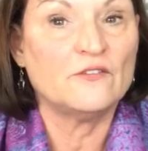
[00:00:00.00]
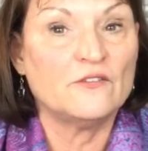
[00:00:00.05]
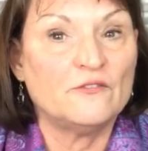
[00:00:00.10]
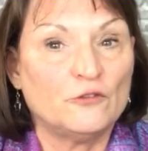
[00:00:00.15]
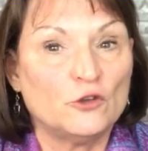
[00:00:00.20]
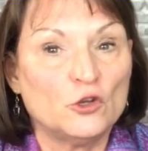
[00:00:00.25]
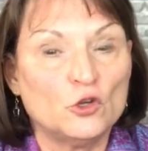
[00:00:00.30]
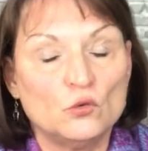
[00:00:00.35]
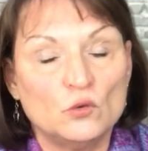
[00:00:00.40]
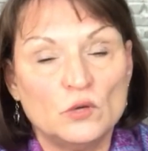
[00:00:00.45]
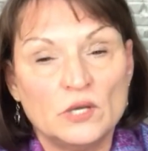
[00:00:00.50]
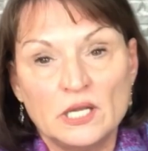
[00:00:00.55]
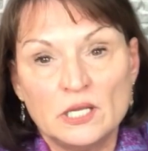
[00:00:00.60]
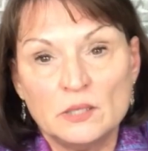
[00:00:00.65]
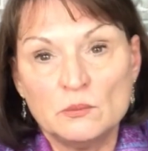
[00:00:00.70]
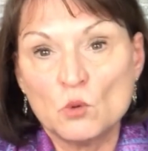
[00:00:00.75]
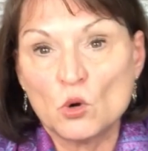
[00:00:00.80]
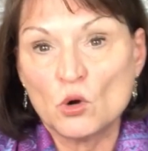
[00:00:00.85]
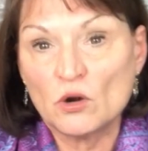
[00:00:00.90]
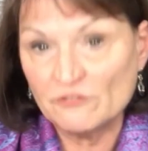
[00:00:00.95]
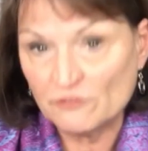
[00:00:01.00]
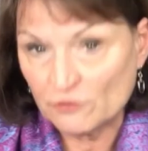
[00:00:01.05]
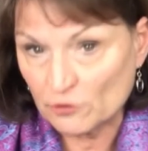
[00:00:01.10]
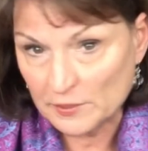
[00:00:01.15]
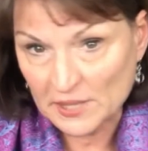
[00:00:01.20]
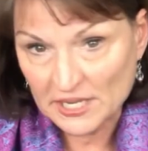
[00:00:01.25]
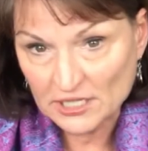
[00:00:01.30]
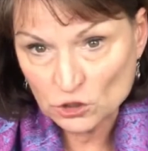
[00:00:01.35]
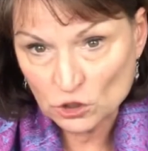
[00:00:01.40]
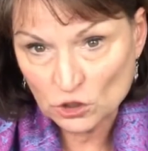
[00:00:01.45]
If you need more
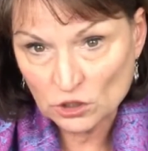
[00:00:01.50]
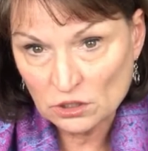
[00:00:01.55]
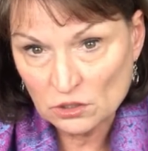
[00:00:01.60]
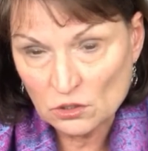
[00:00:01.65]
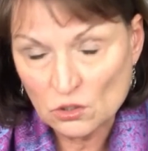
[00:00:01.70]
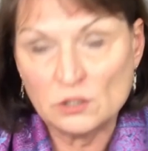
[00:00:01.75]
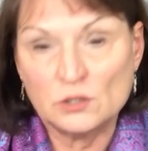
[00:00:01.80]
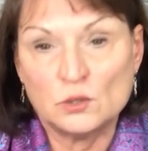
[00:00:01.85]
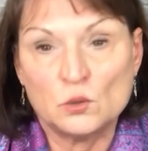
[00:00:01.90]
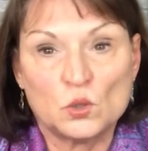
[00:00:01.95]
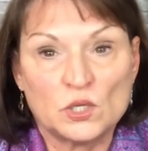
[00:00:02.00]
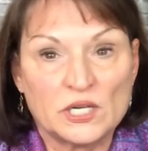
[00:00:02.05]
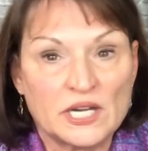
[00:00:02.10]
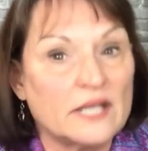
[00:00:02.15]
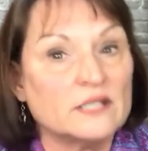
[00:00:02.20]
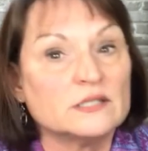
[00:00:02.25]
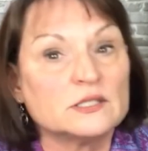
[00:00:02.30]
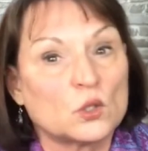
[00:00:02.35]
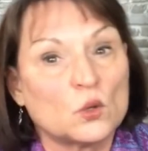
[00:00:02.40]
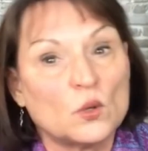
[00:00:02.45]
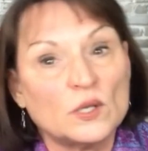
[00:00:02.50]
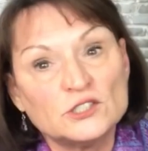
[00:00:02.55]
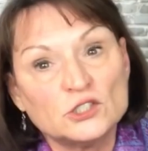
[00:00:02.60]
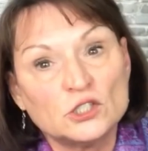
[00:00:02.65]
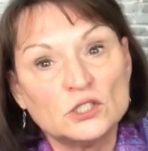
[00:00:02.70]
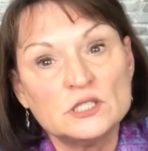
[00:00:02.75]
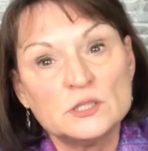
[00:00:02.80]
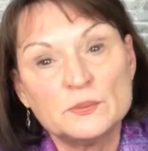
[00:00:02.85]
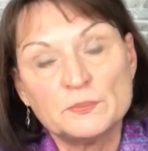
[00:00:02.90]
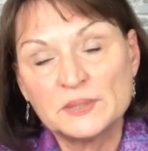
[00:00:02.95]
information or you want to ask
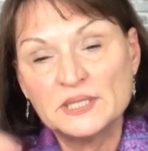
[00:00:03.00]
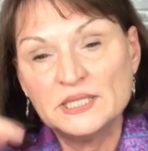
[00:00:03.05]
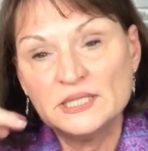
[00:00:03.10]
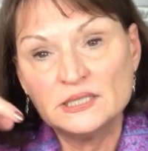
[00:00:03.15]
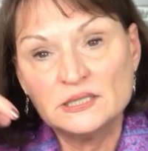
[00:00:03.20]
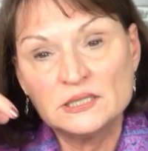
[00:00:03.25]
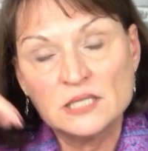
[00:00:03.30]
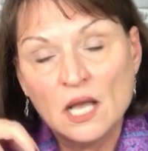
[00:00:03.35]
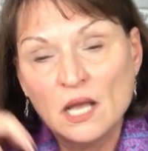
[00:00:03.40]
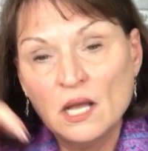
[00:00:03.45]
questions, please